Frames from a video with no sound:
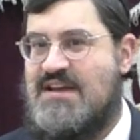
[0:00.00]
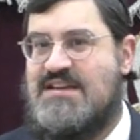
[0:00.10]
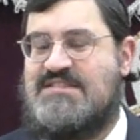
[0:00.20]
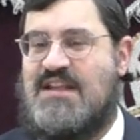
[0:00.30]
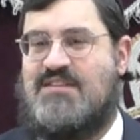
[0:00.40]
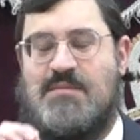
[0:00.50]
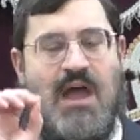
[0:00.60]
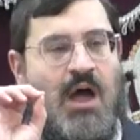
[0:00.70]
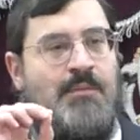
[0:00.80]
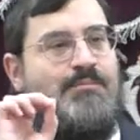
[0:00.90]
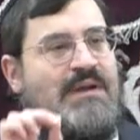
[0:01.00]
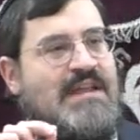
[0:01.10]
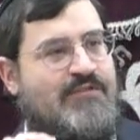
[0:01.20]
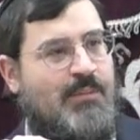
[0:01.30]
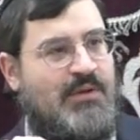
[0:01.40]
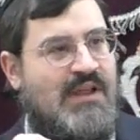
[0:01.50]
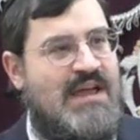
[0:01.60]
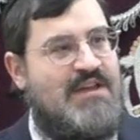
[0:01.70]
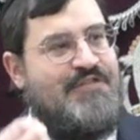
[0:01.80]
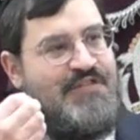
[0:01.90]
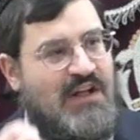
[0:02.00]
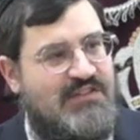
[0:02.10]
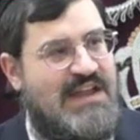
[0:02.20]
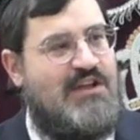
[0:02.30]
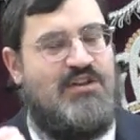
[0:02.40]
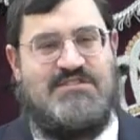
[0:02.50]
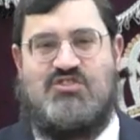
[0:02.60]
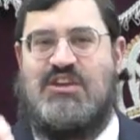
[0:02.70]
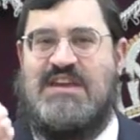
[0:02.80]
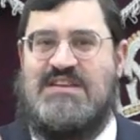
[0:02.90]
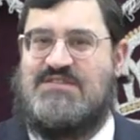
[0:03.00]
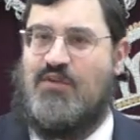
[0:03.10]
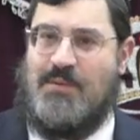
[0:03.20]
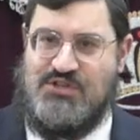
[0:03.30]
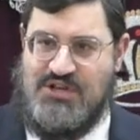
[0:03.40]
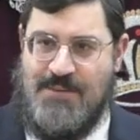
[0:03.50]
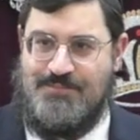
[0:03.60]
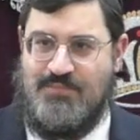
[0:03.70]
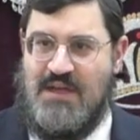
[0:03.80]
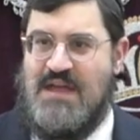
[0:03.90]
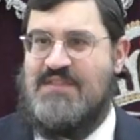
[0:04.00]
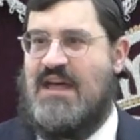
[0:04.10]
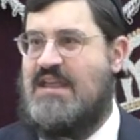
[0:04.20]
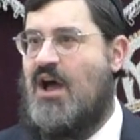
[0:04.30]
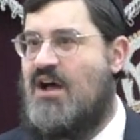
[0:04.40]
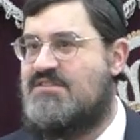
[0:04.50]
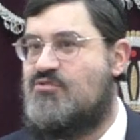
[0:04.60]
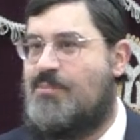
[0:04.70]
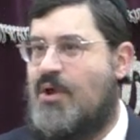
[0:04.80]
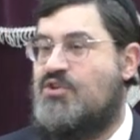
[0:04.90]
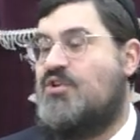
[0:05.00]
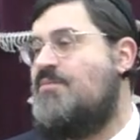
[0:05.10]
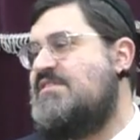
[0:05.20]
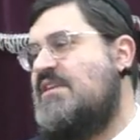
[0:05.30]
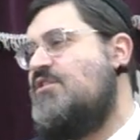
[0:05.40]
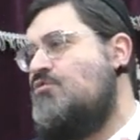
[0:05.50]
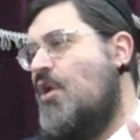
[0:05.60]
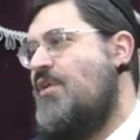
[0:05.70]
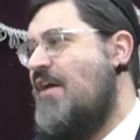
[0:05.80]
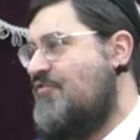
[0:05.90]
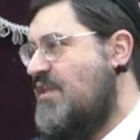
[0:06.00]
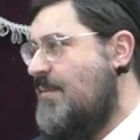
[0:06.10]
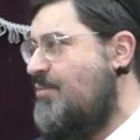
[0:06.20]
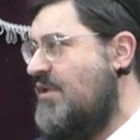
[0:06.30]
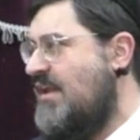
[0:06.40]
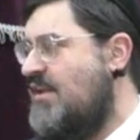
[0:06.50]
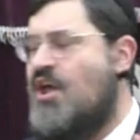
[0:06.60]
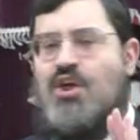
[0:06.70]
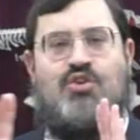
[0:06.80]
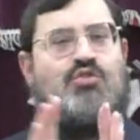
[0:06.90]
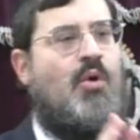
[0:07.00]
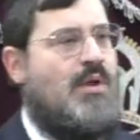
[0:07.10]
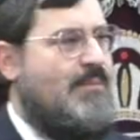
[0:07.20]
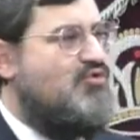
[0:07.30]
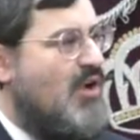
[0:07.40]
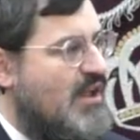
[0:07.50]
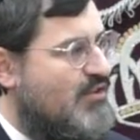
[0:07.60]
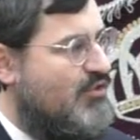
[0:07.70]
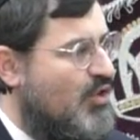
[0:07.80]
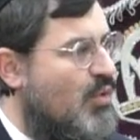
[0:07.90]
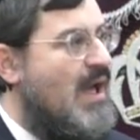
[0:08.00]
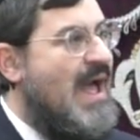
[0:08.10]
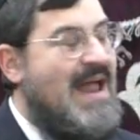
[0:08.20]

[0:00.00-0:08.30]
He said to me, unbelievable. He felt that he got such a kiss from Hashem that he asked the Rabbi Shalom, listen, you know the effort that I'm putting in, you know what I'm trying to do,